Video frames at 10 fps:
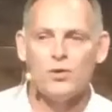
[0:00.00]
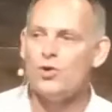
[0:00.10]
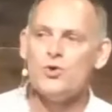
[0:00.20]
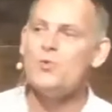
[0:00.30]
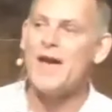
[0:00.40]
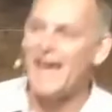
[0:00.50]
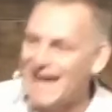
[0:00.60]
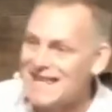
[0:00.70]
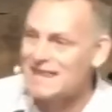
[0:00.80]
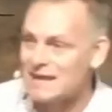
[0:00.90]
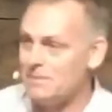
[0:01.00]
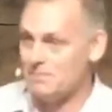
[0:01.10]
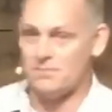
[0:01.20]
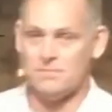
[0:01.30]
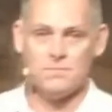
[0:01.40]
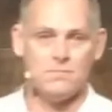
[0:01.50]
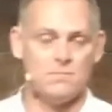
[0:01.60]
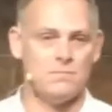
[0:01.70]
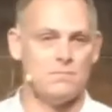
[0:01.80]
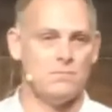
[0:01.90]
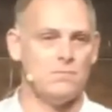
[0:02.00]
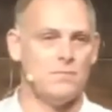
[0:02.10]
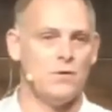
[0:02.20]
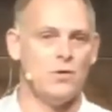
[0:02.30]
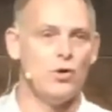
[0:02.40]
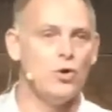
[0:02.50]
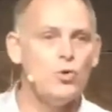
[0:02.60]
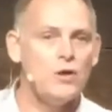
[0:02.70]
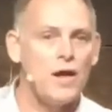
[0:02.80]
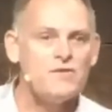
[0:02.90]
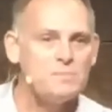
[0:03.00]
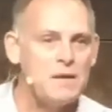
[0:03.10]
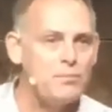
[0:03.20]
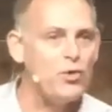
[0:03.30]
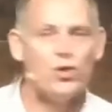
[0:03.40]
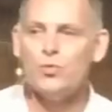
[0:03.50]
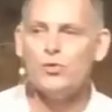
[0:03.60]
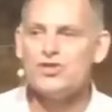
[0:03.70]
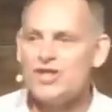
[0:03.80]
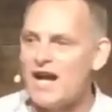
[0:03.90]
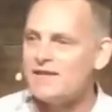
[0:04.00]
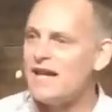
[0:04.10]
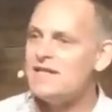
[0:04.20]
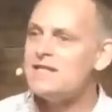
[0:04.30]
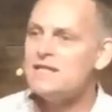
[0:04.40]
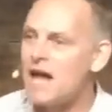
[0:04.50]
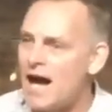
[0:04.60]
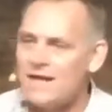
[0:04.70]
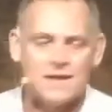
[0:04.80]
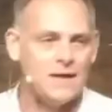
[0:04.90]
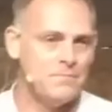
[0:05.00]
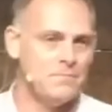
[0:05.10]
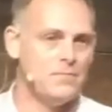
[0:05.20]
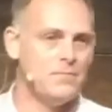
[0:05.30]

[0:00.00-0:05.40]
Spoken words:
who hate them? Who loves people who reject and deny them?